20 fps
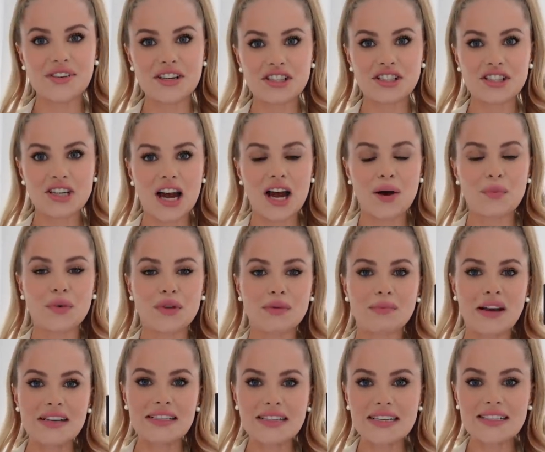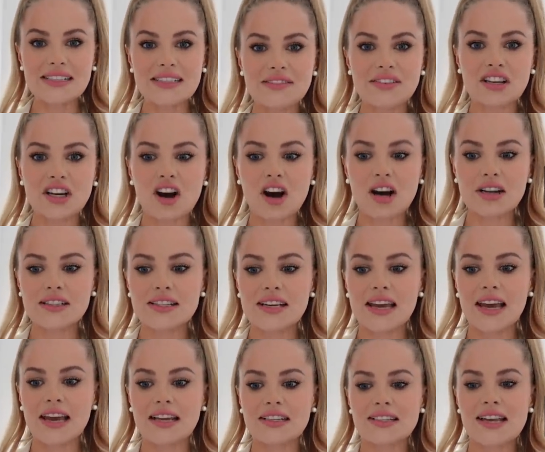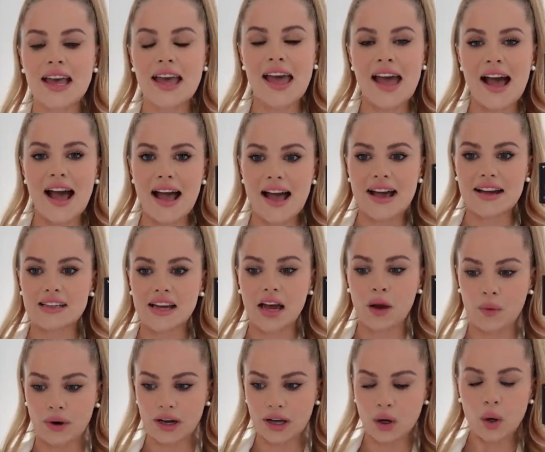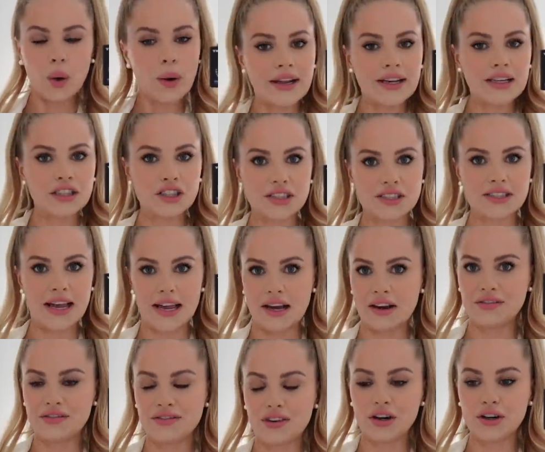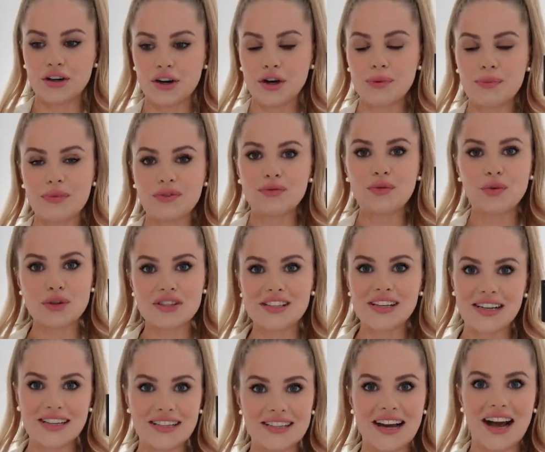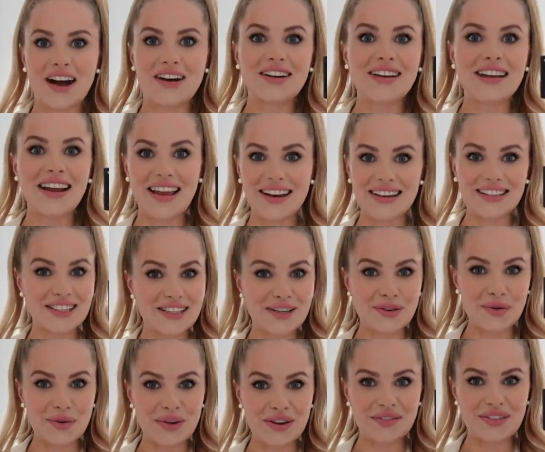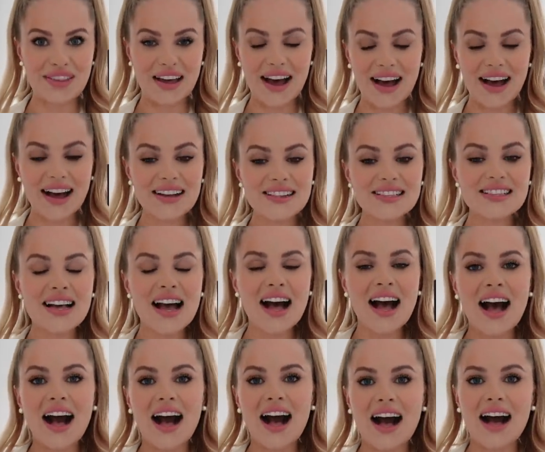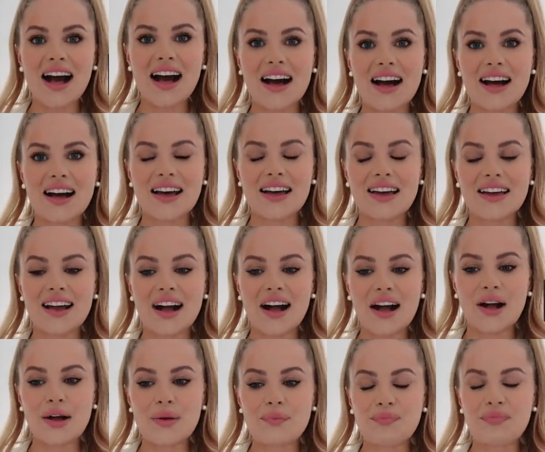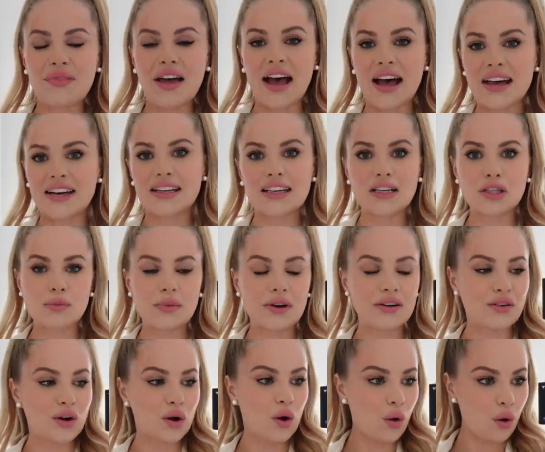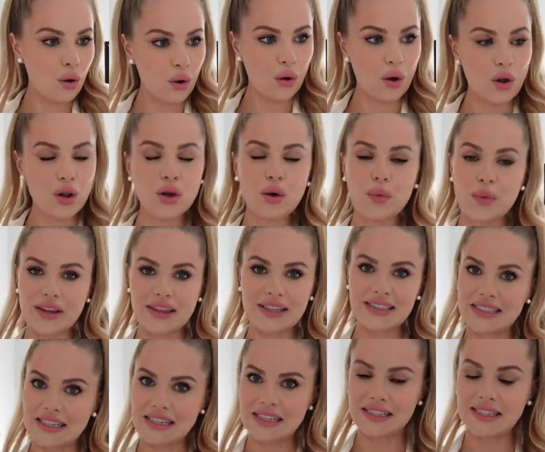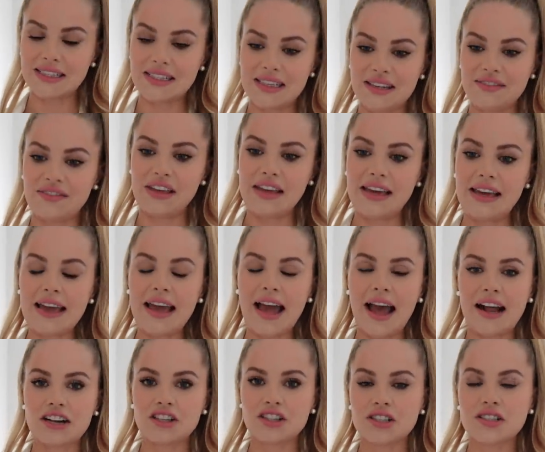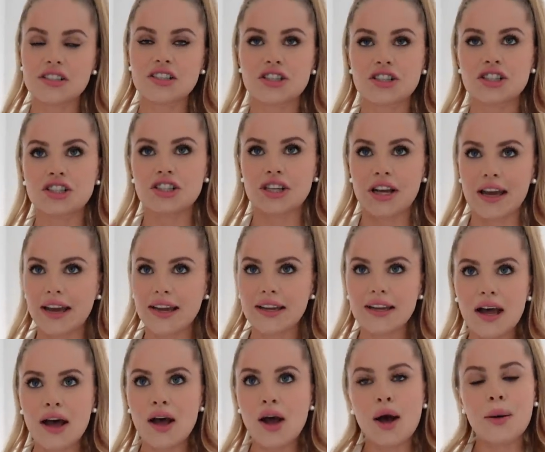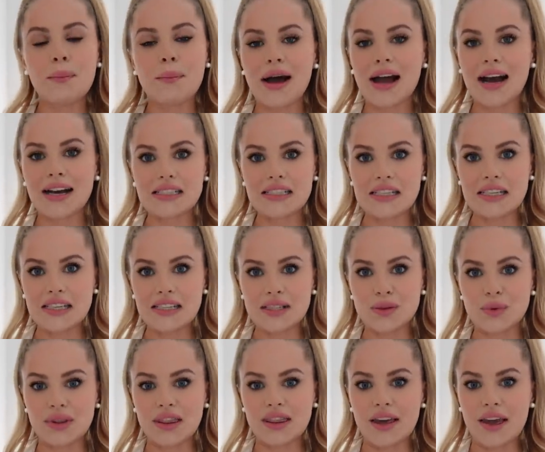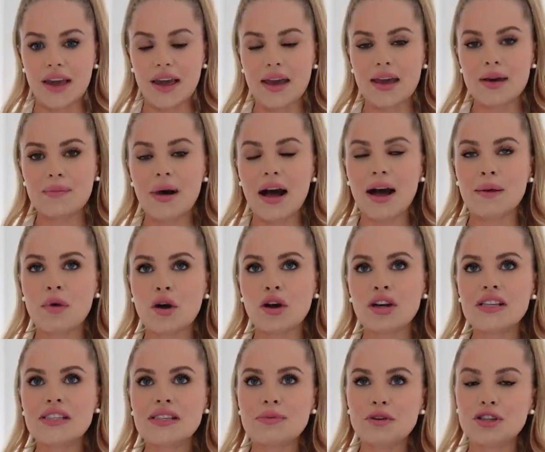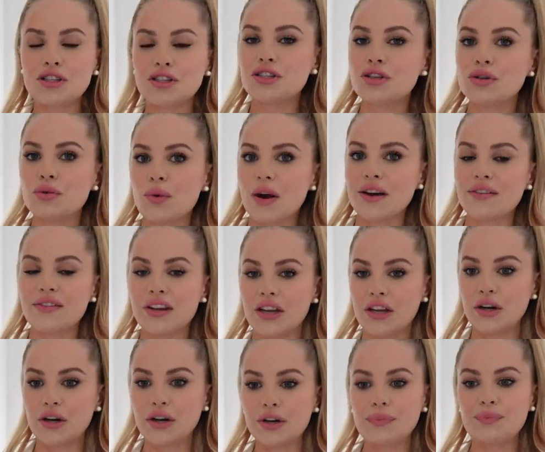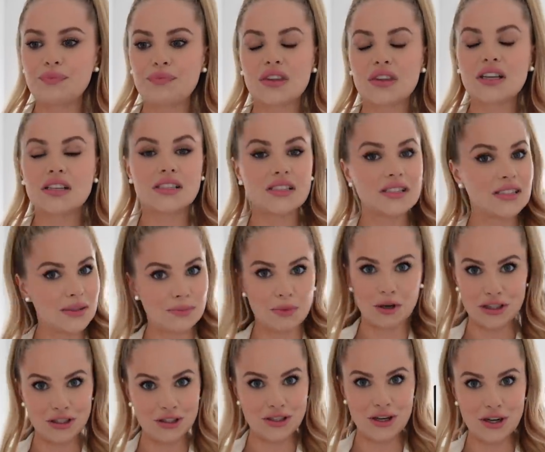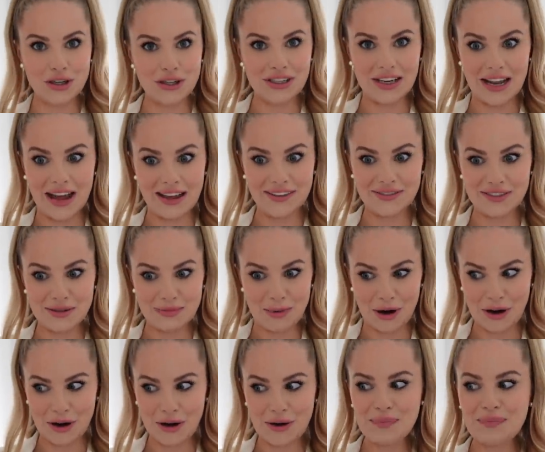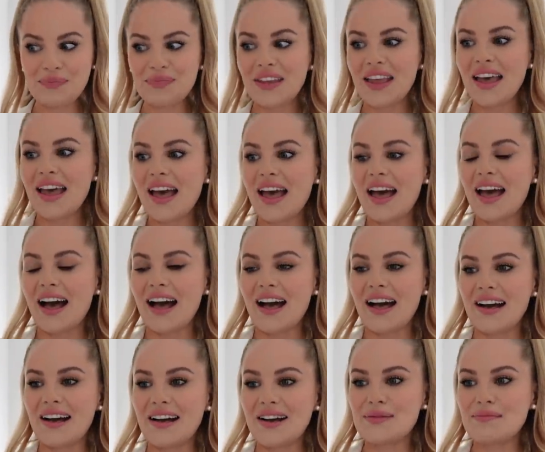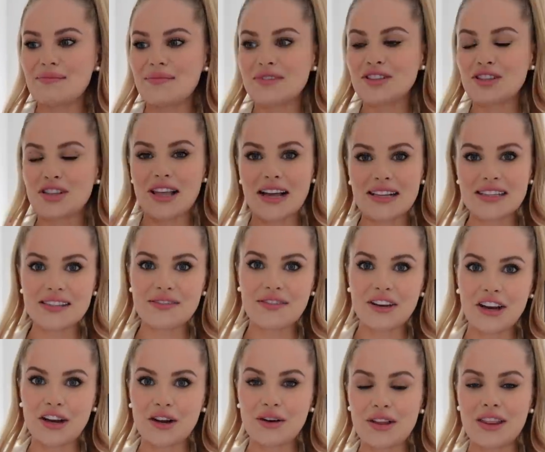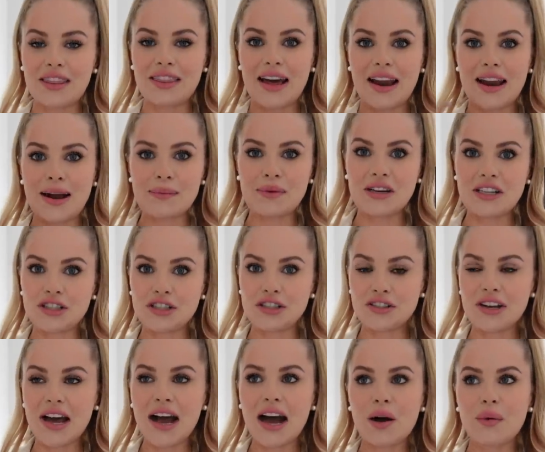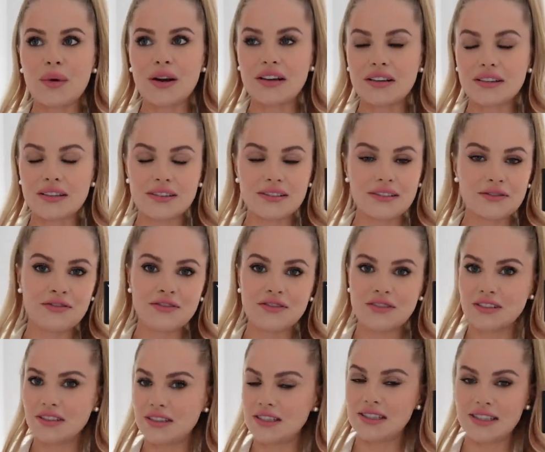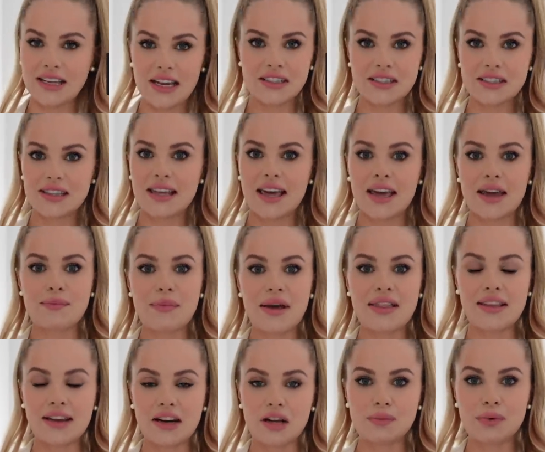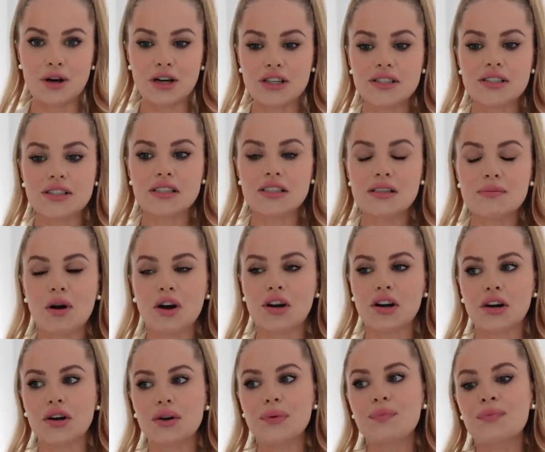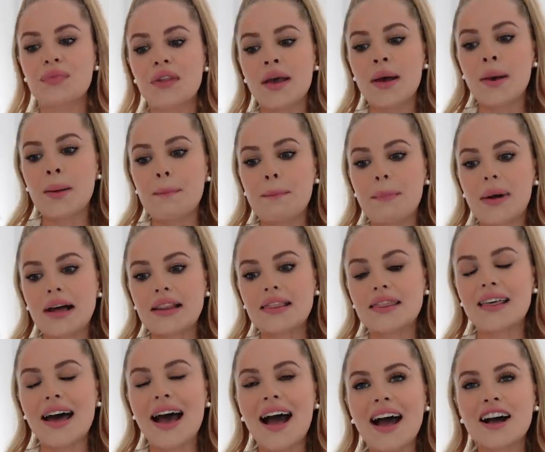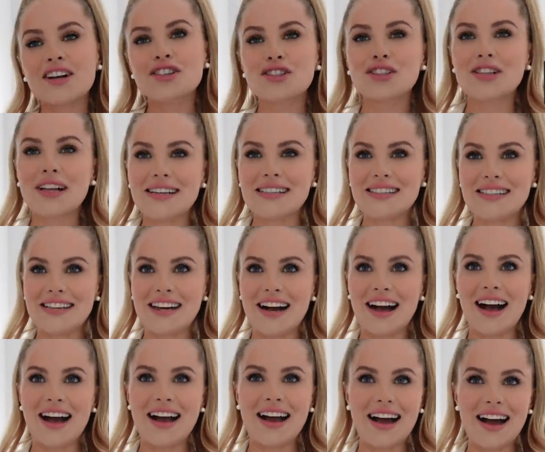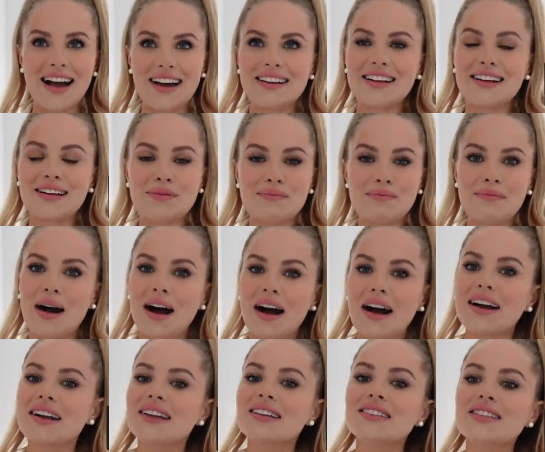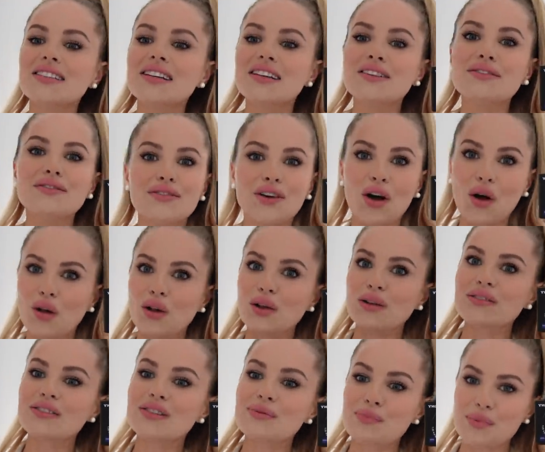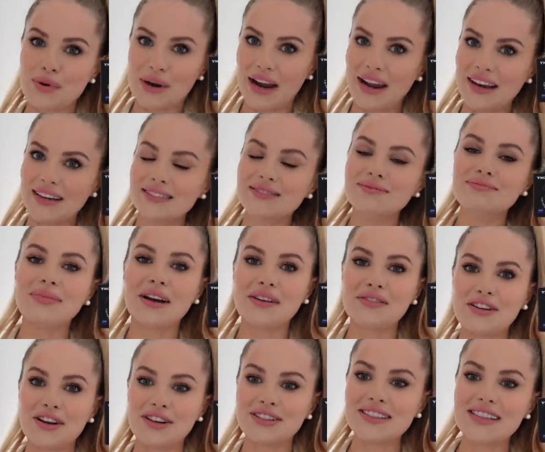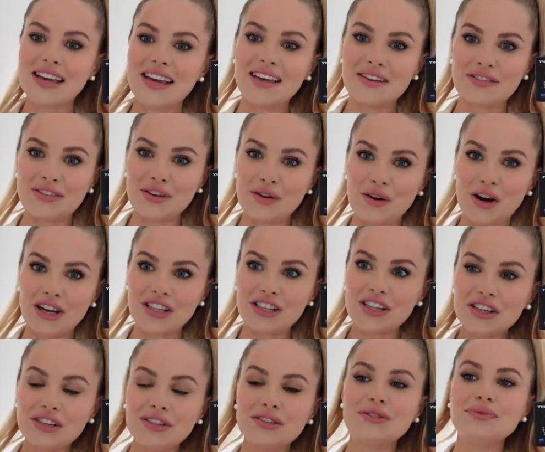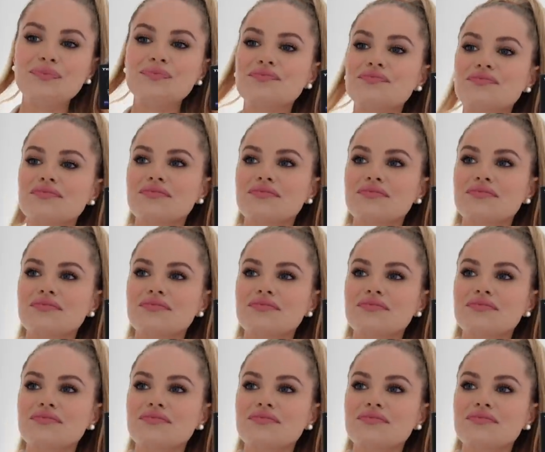finished up with my D S T V content and I want to quickly just take a photo before sitting down and editing all of that. I um, had a little bit of a call with D S T V and just shared my ideas with them. I'm only supposed to do one video. It's supposed to go live tomorrow. Um, so that's the video that I'm going to do now and send to them, and then I'll post it tomorrow. But the actual idea I had in mind involves Brain, my fiance, if you are new.